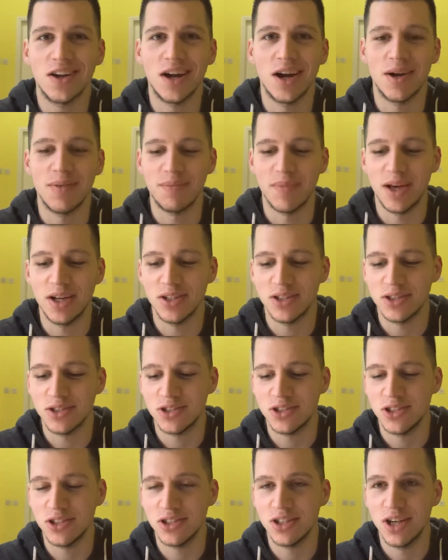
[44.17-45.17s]
I
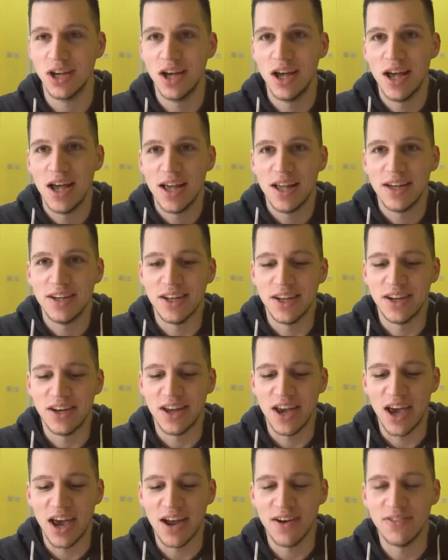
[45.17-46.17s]
mentioned
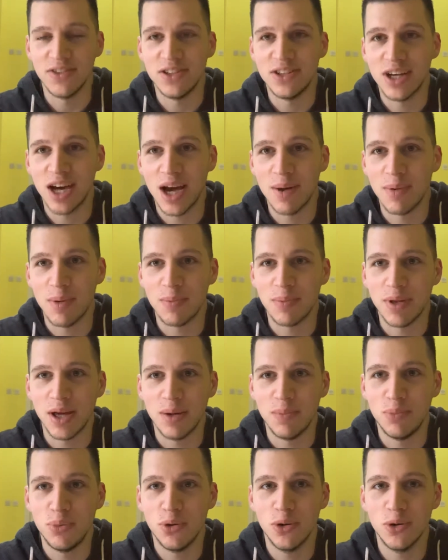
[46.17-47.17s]
that every time I
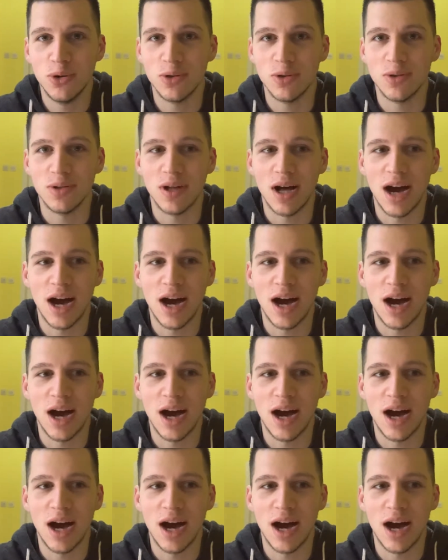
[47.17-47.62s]
play pool,